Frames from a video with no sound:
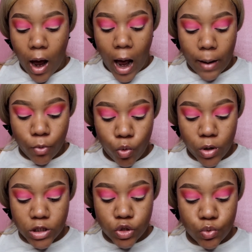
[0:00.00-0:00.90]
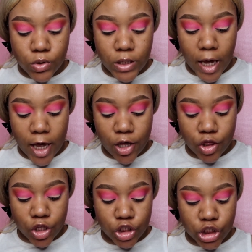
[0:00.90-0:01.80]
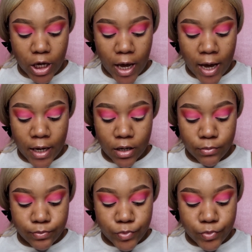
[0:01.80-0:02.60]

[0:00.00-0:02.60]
I'm going to take the shade